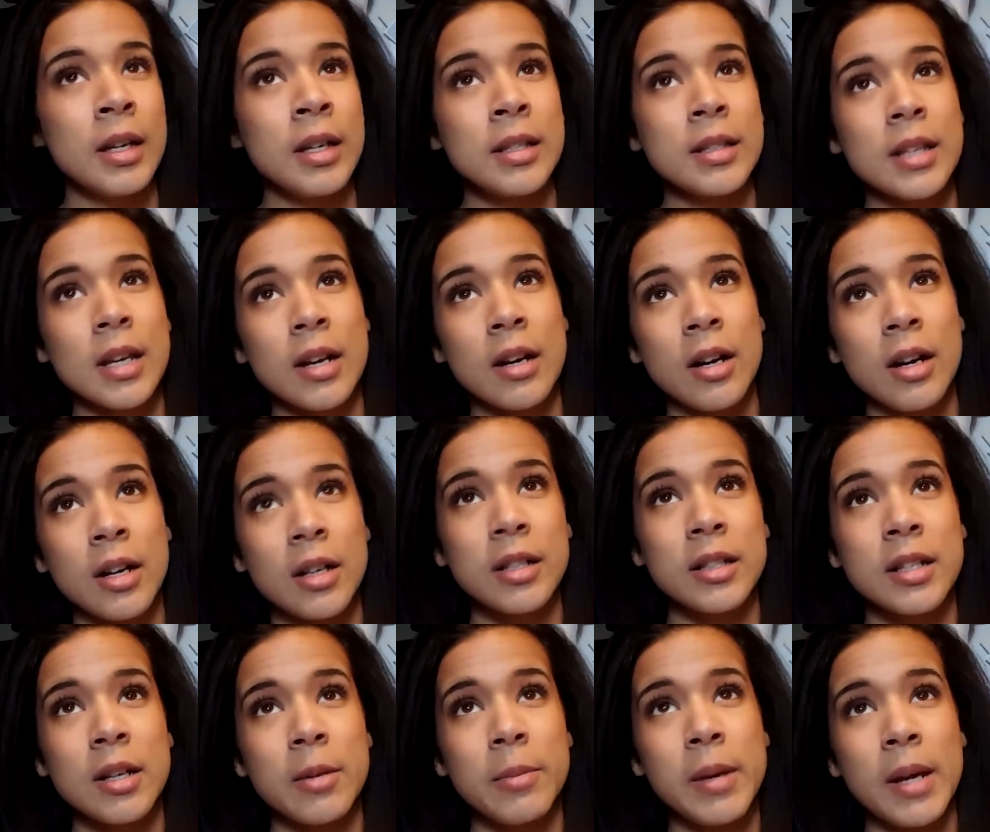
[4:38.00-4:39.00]
Kind of hard because
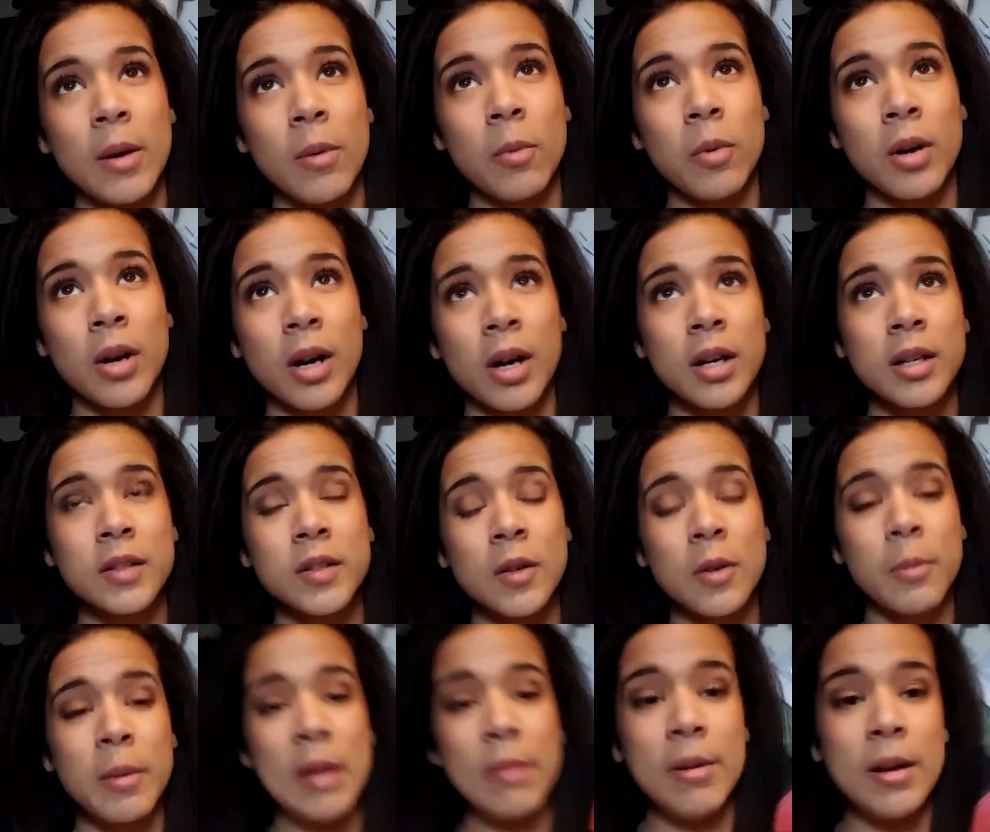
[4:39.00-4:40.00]
I'll be at work, so
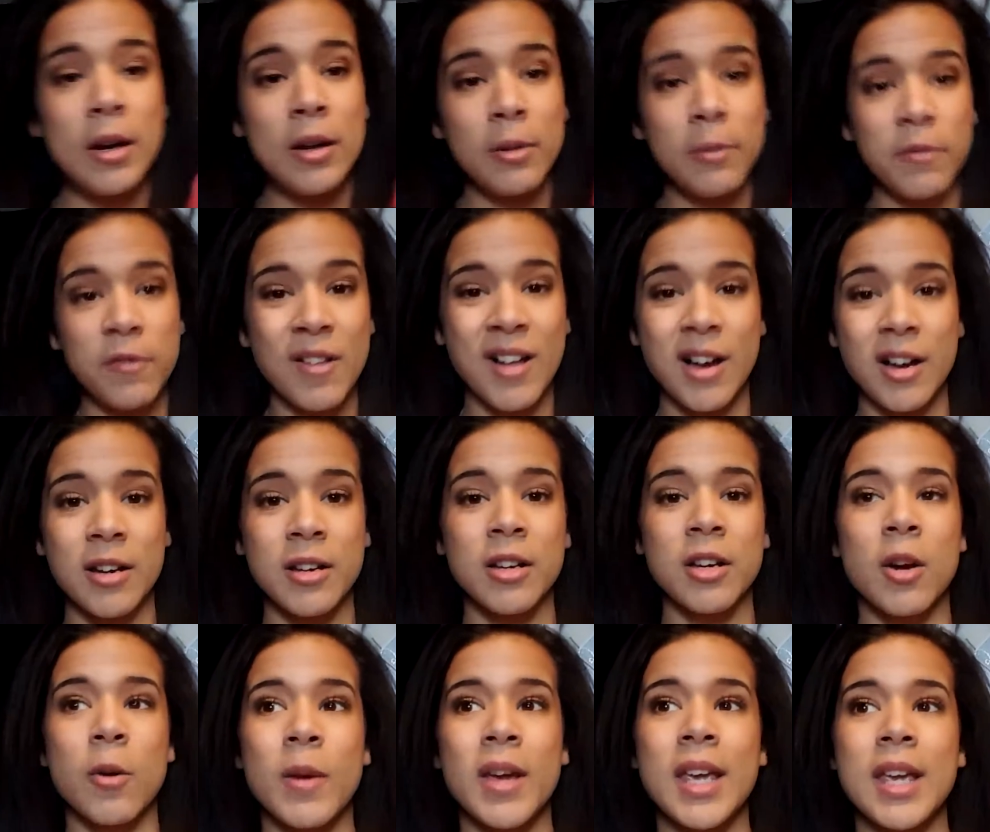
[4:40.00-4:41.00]
maybe I'll vlog
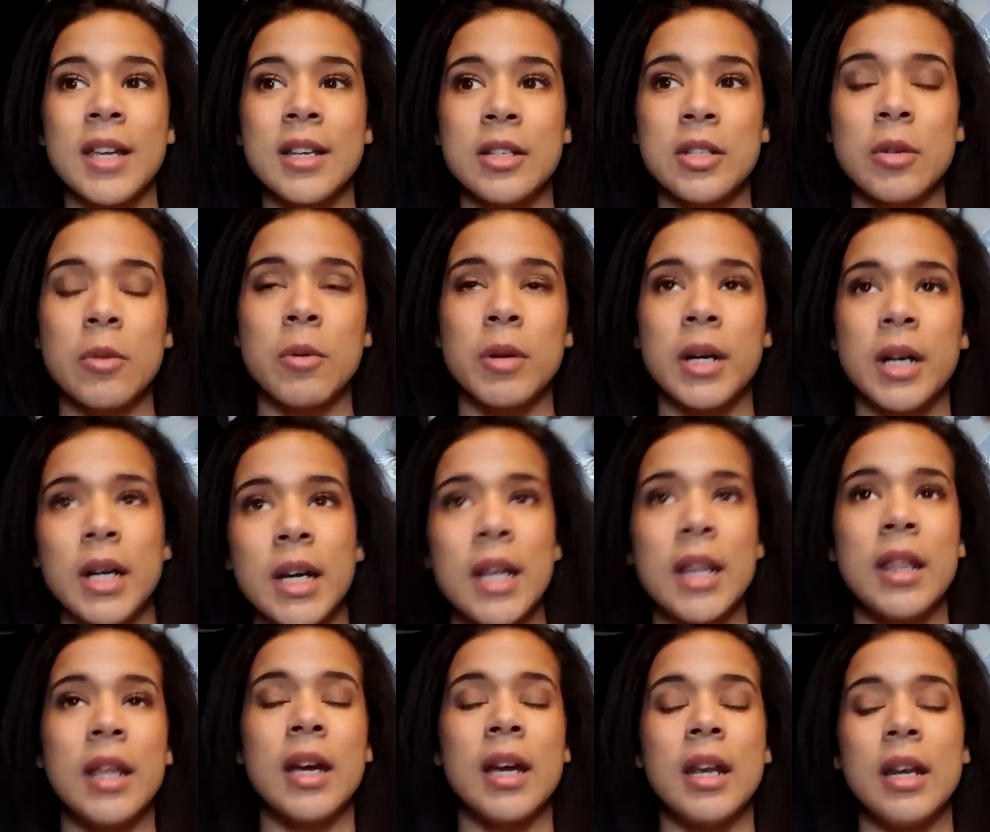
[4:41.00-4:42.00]
going into work and
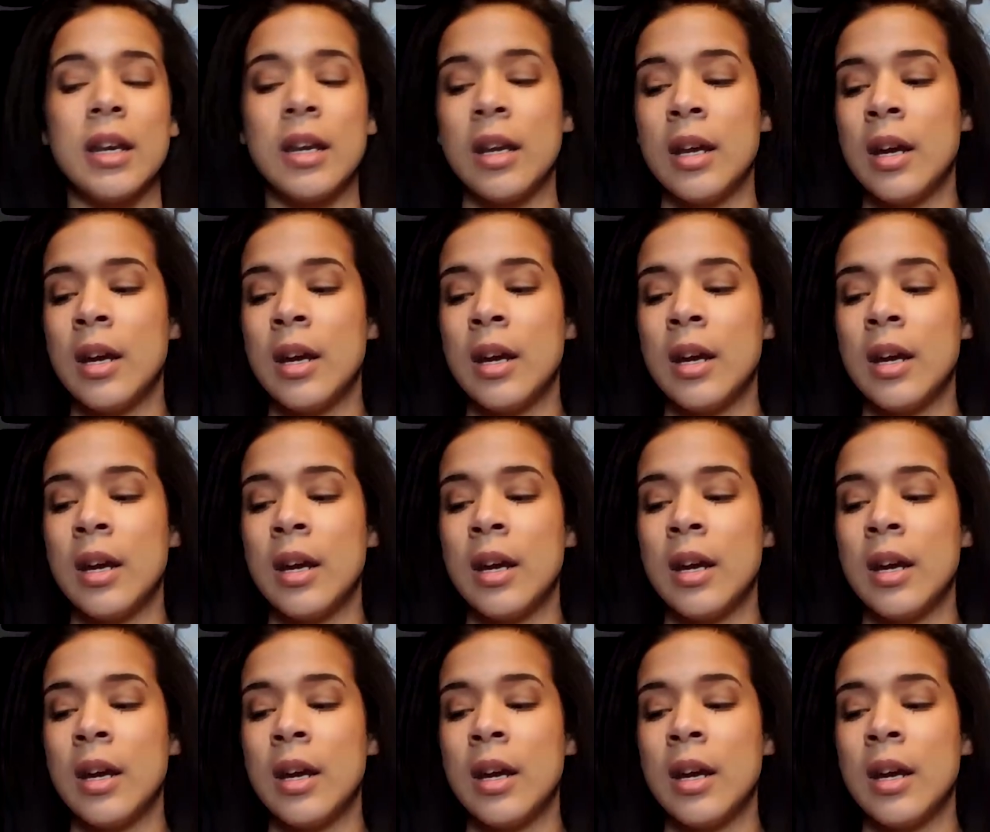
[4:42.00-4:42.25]
then